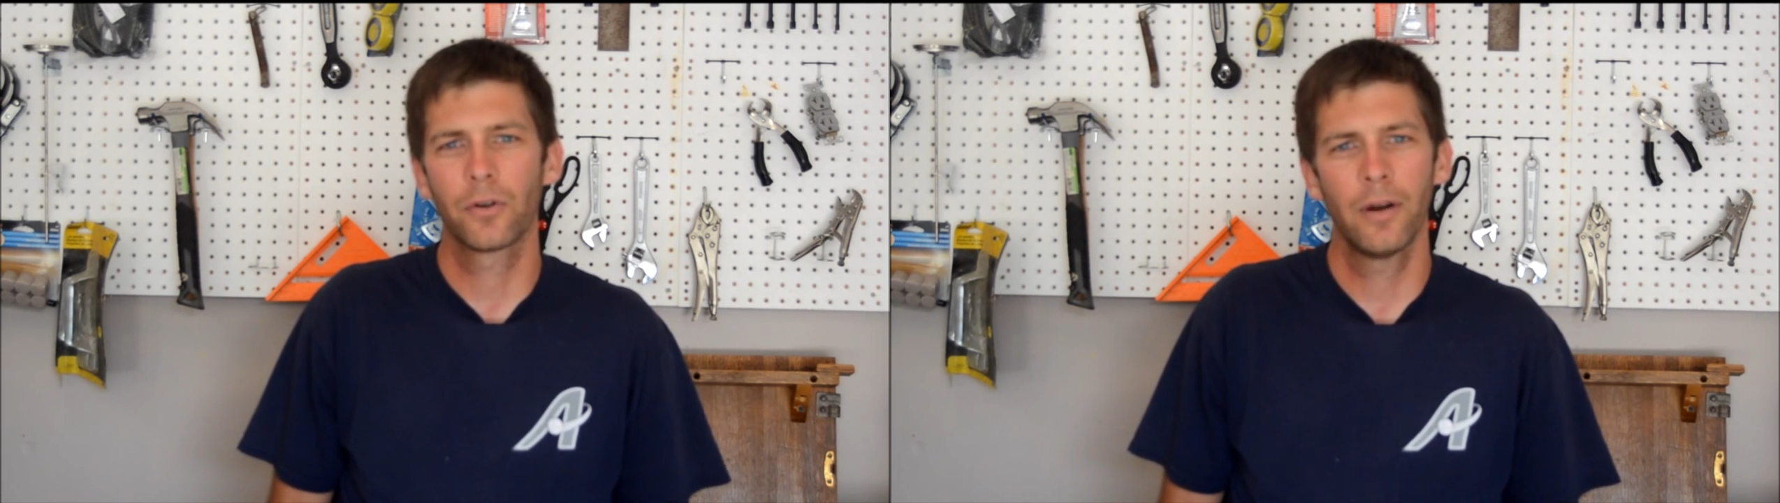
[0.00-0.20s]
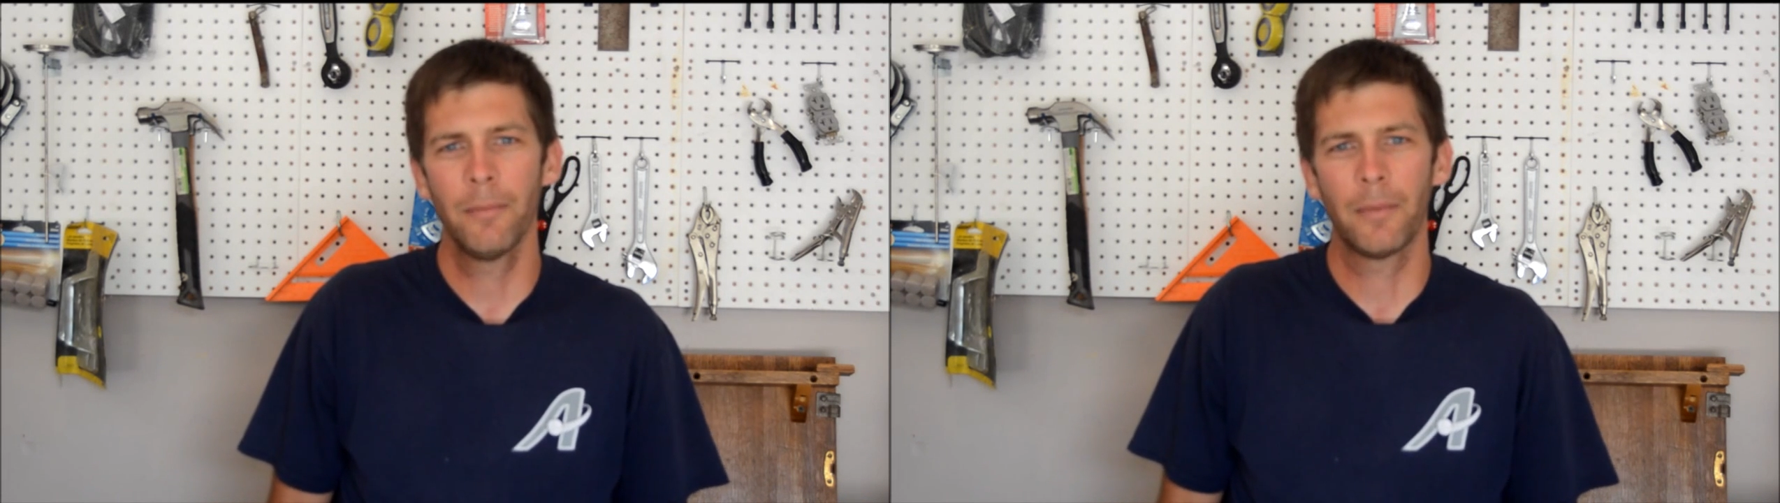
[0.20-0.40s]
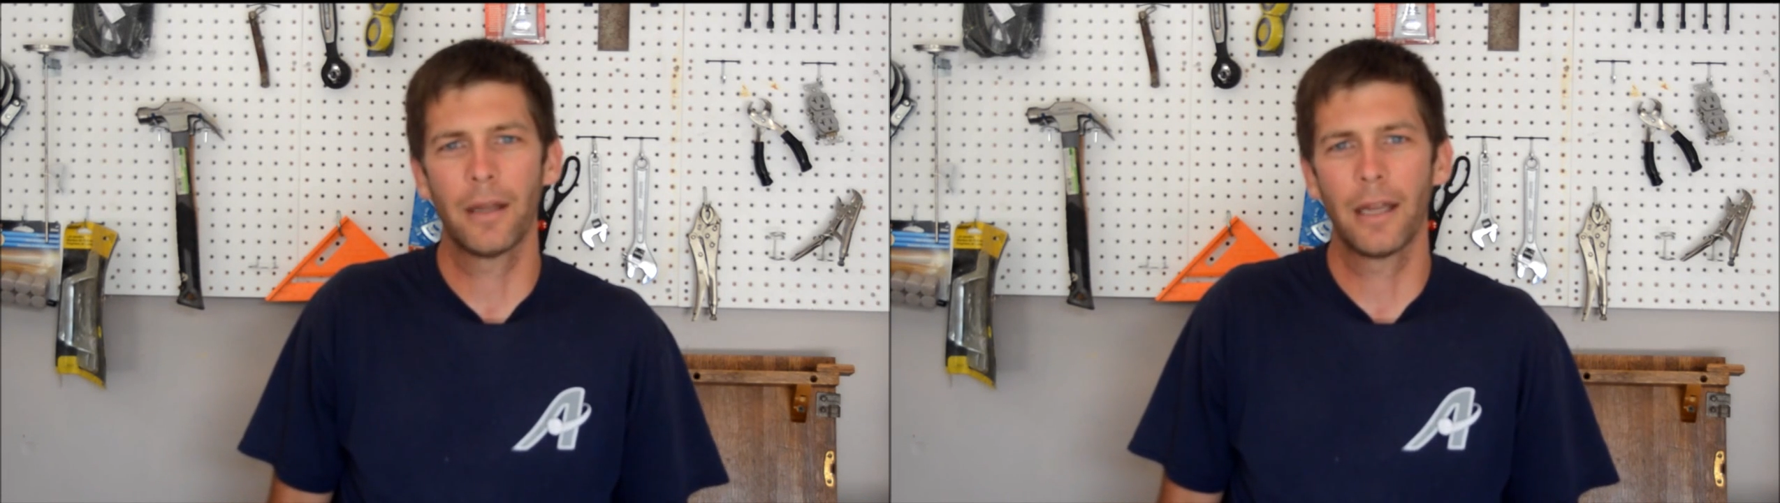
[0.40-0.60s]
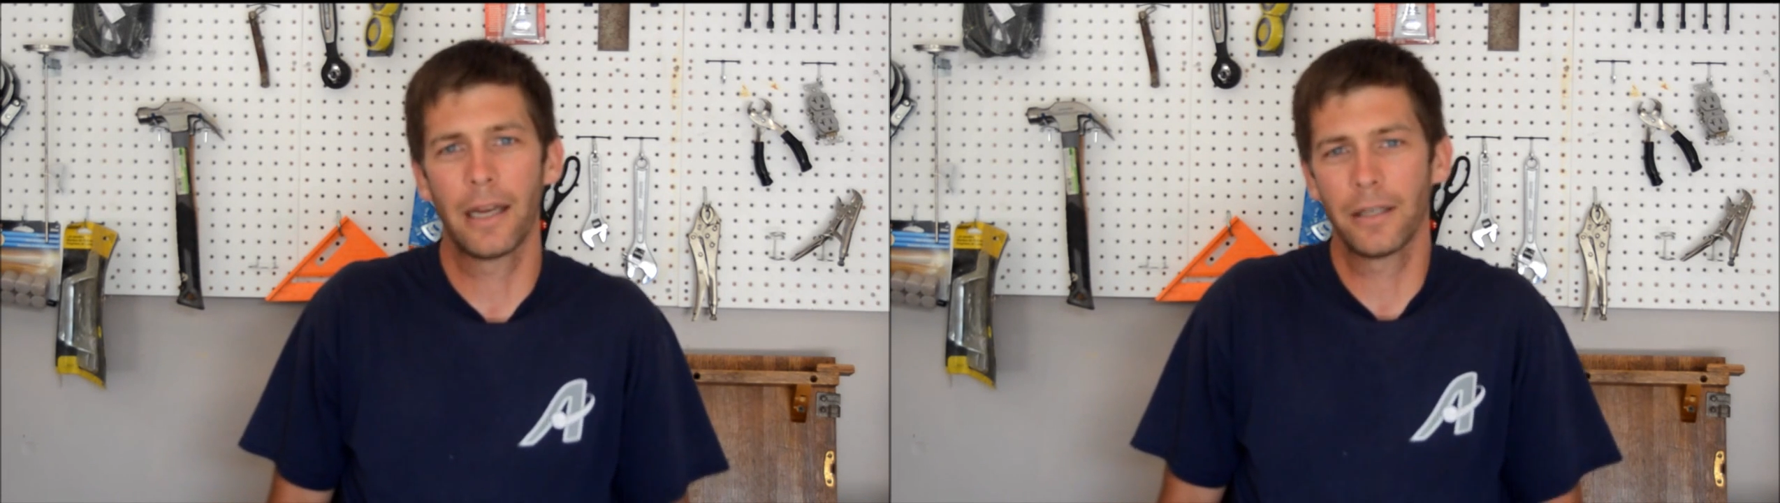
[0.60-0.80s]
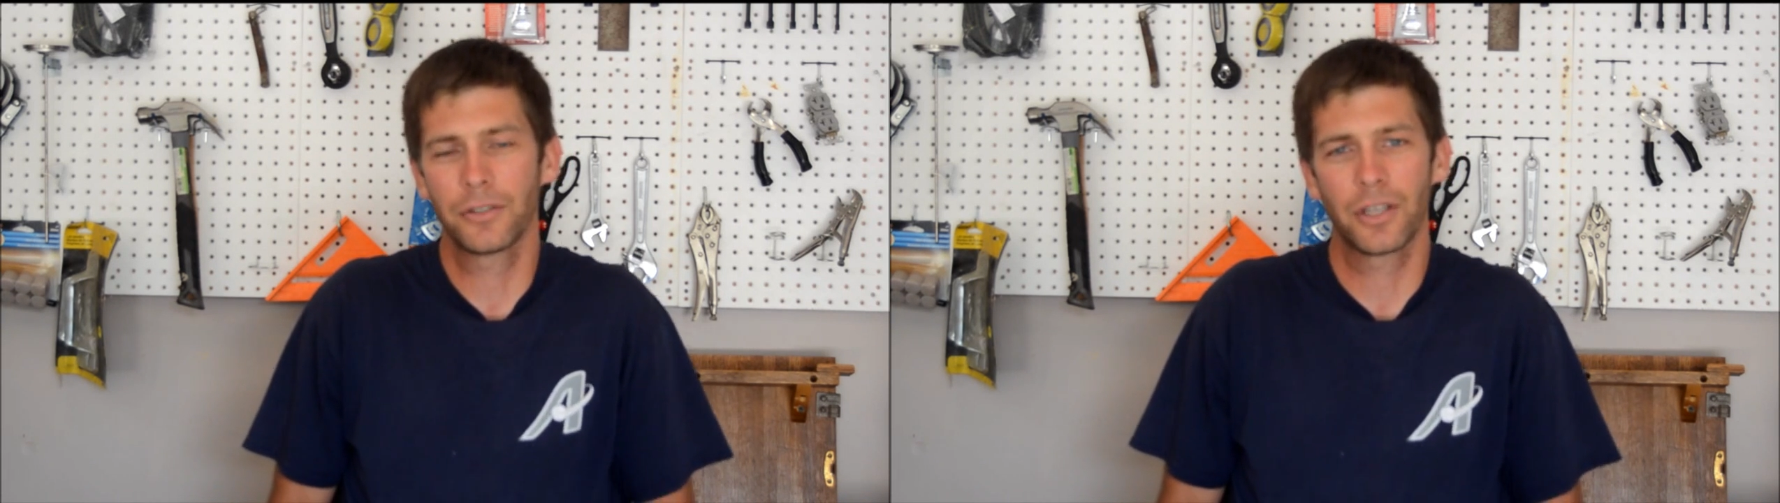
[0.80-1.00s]
equipment
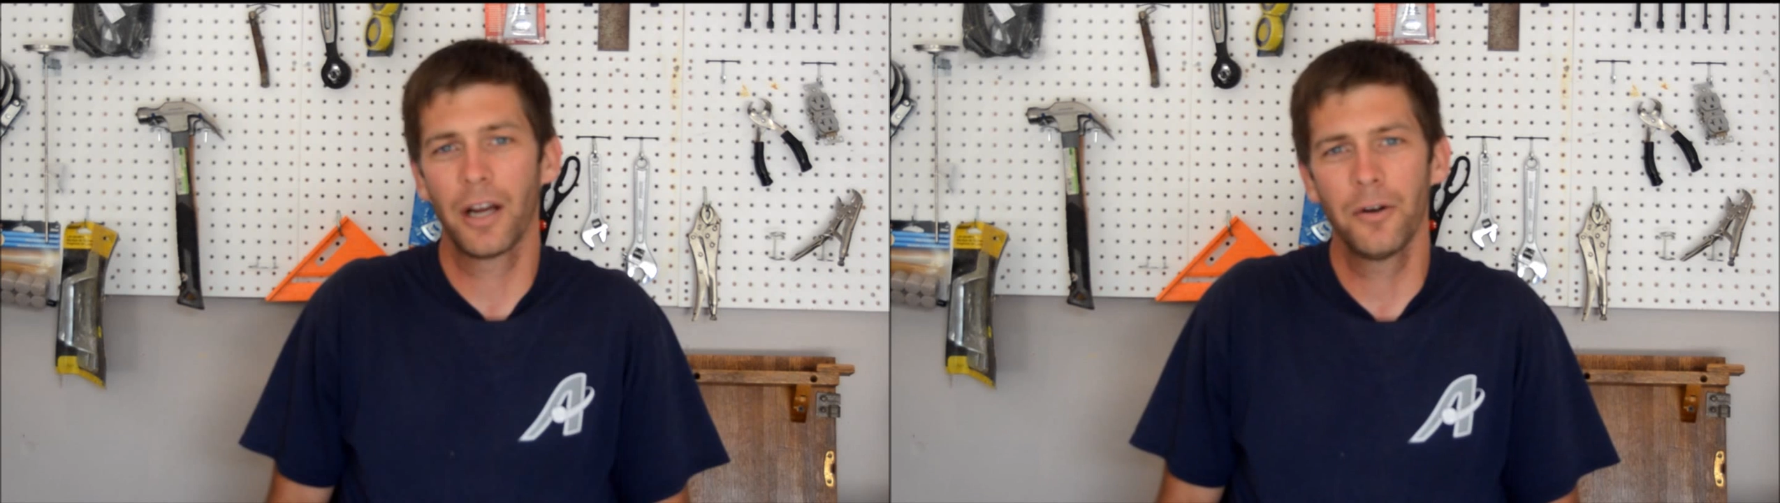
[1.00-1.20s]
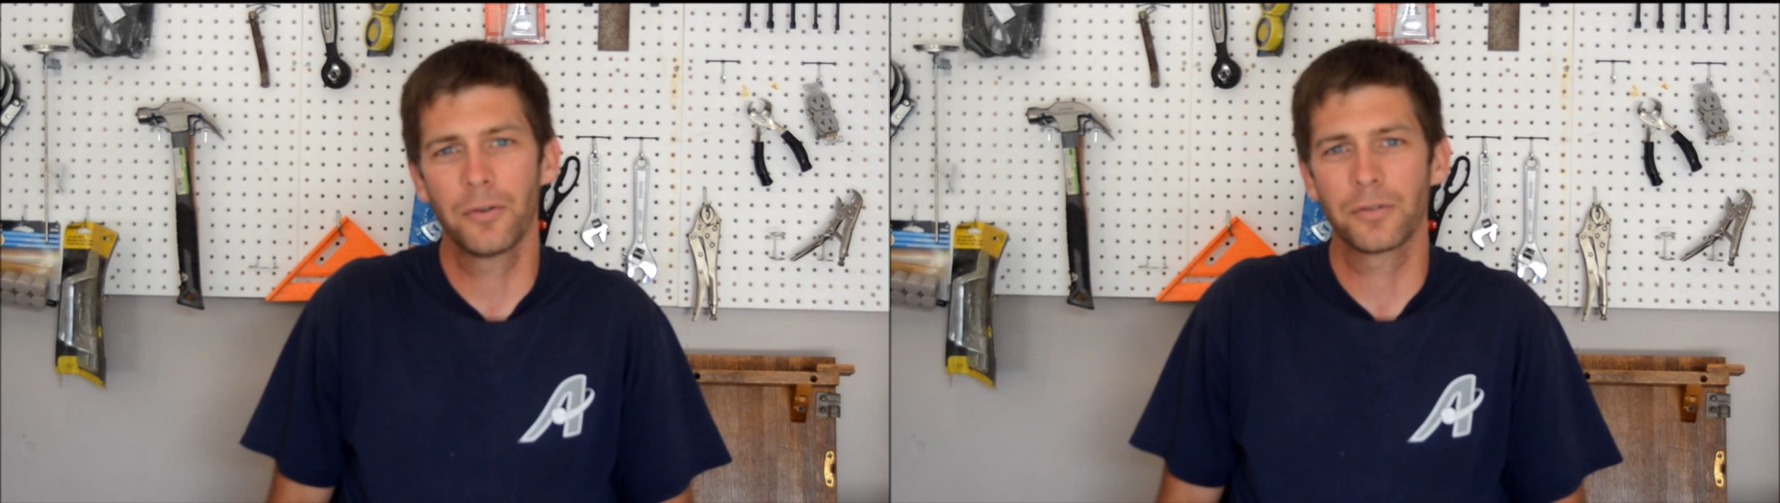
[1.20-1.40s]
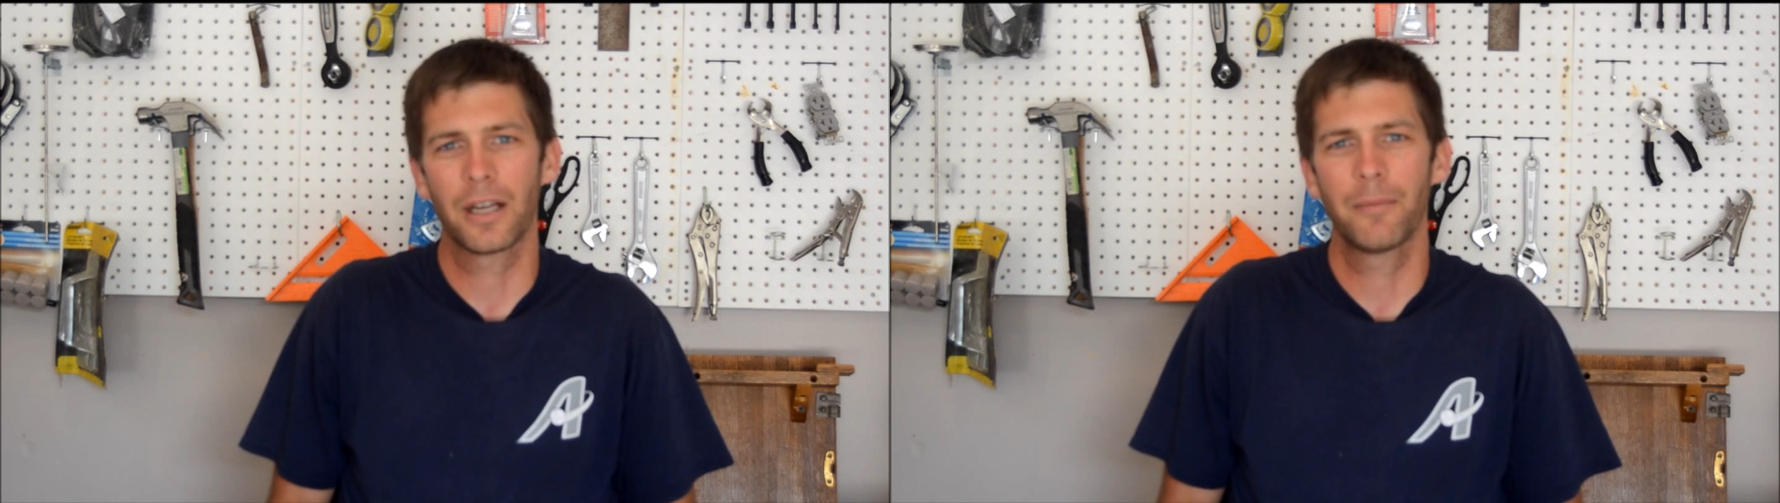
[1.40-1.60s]
and it shows.